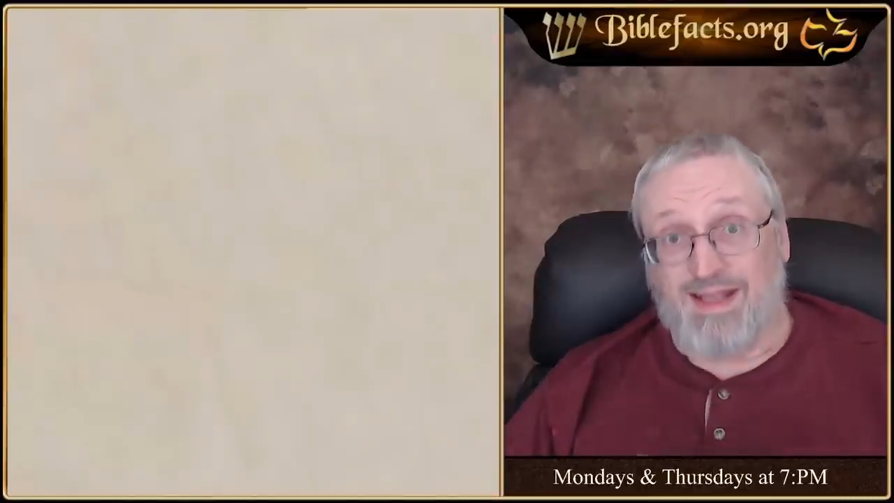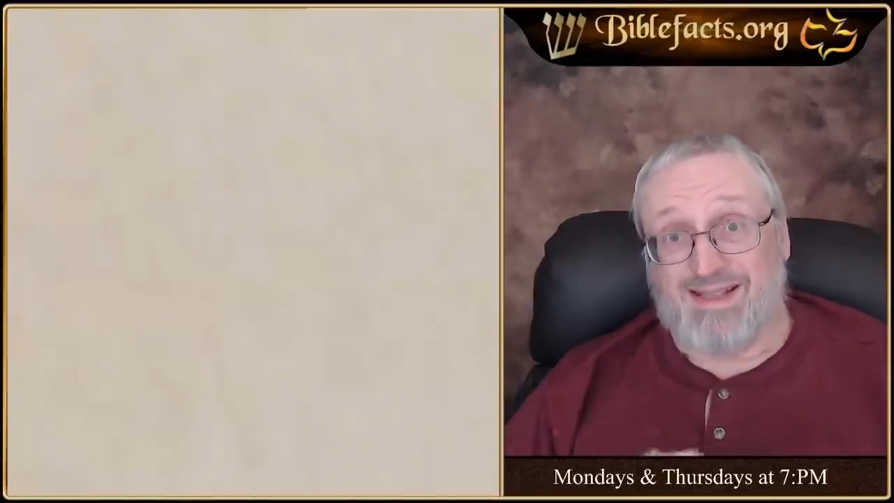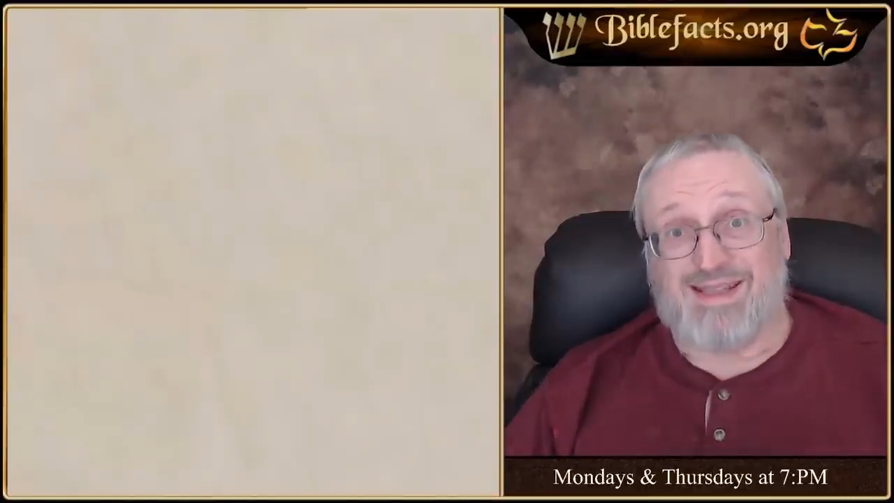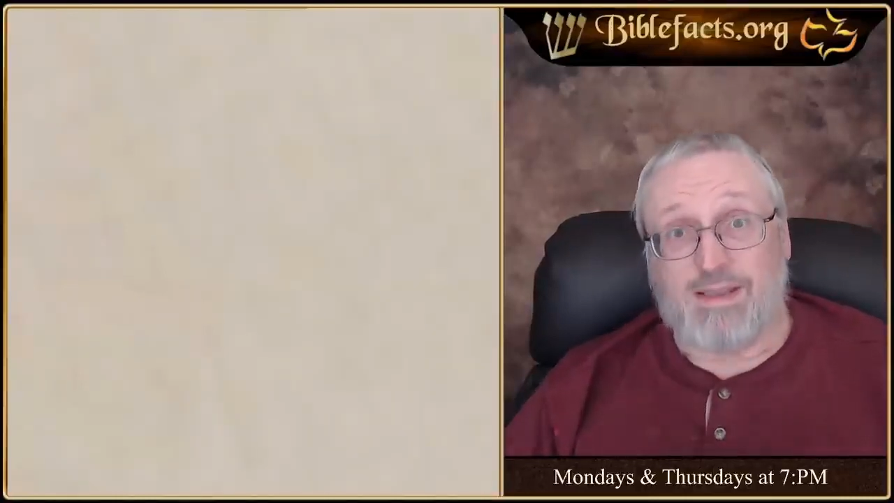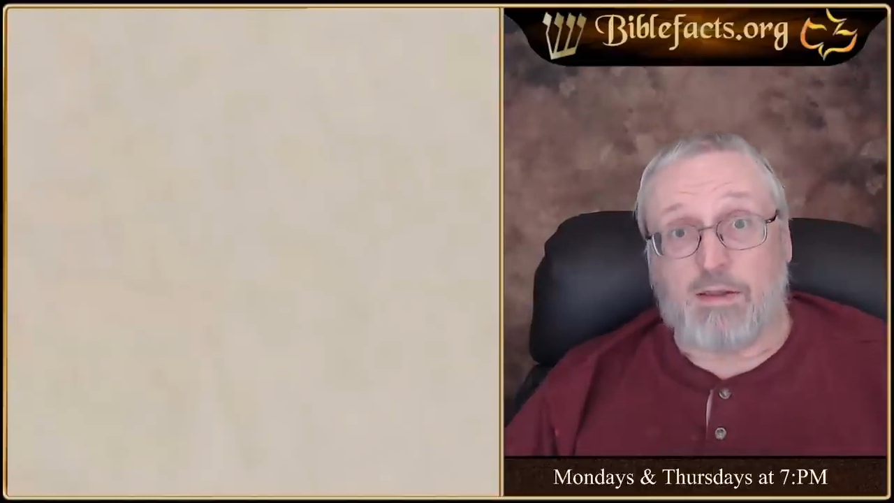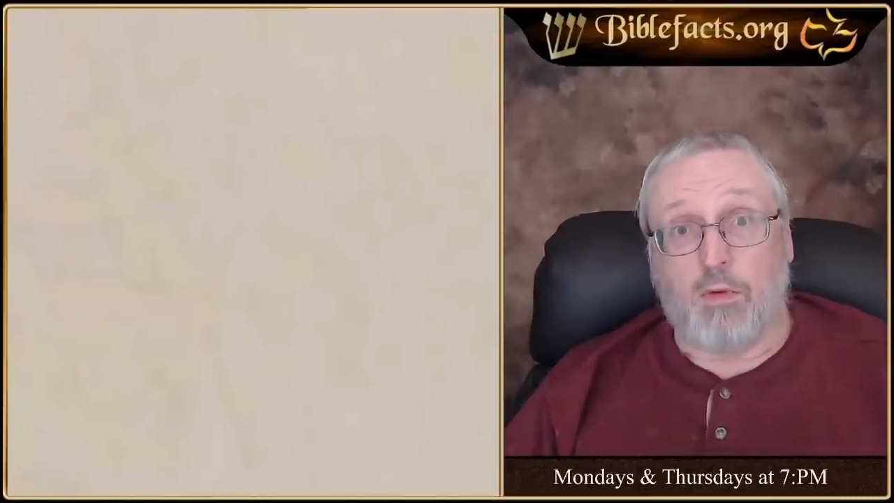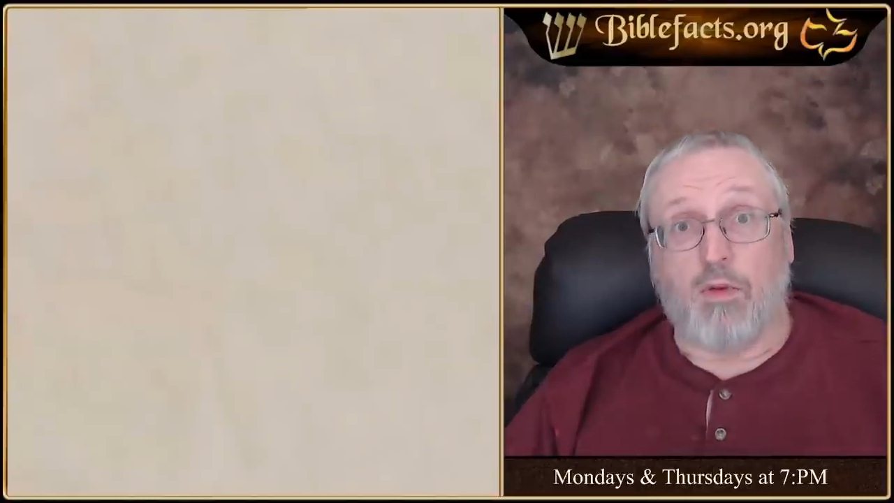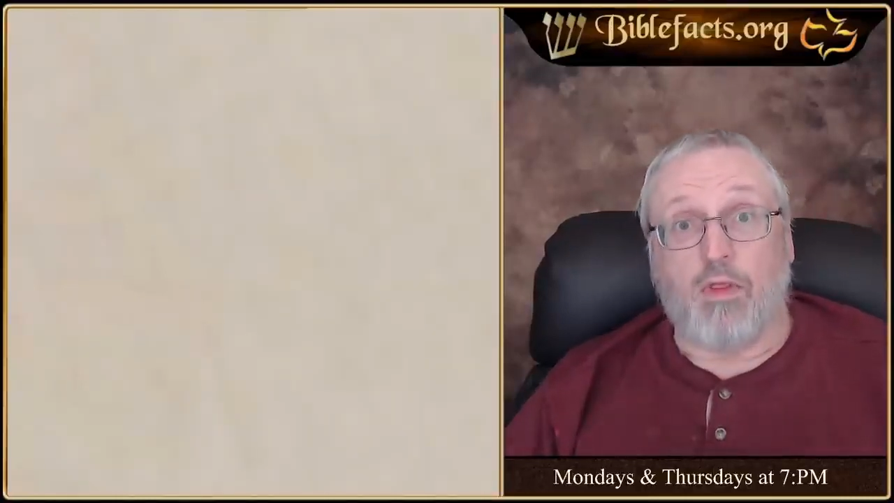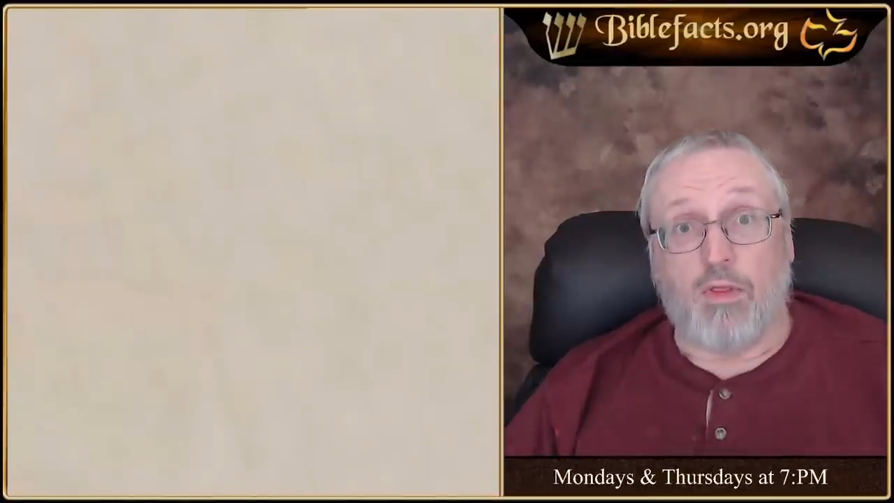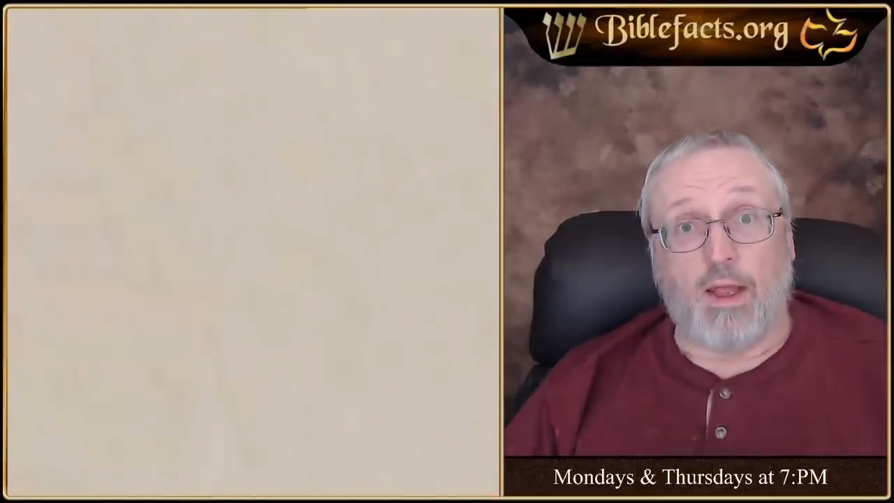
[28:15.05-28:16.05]
It's its
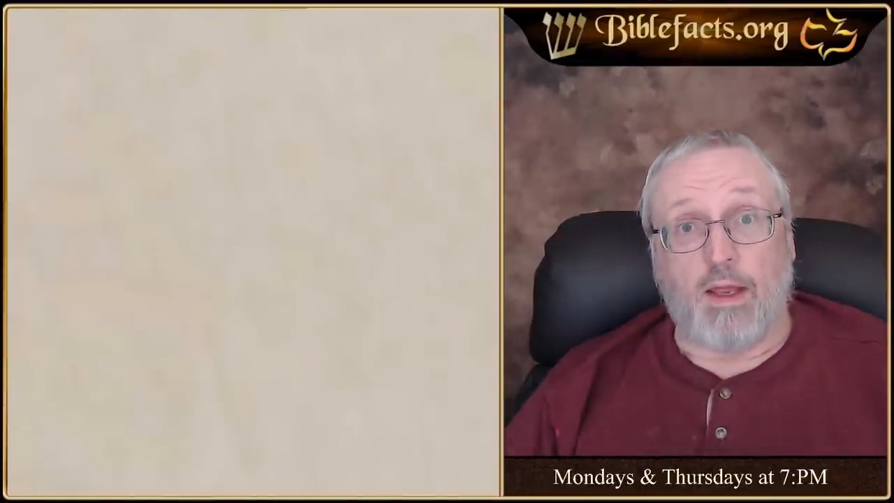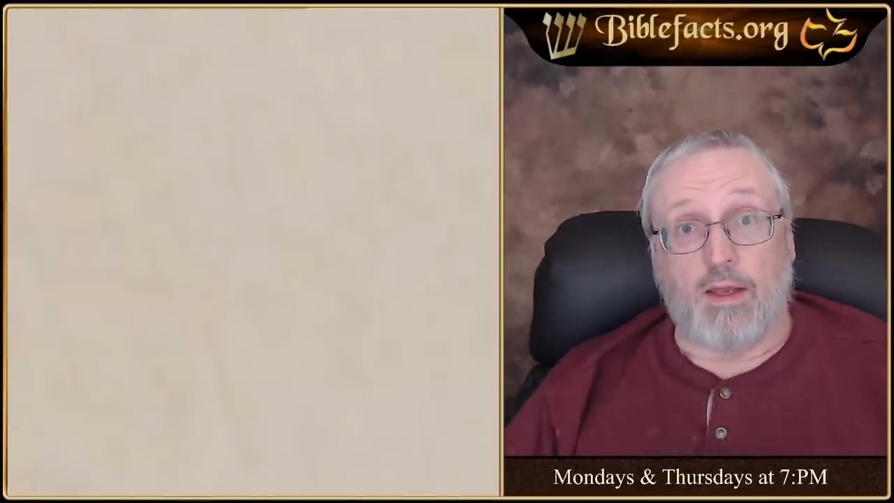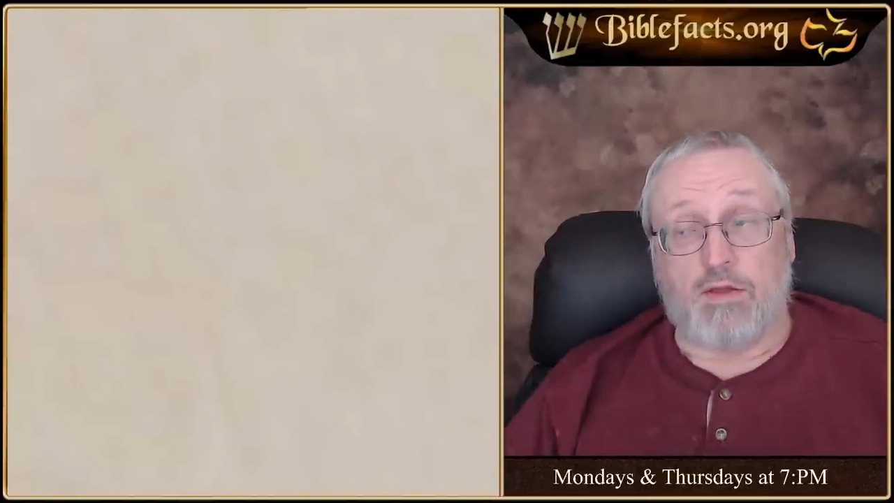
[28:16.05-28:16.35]
own thing.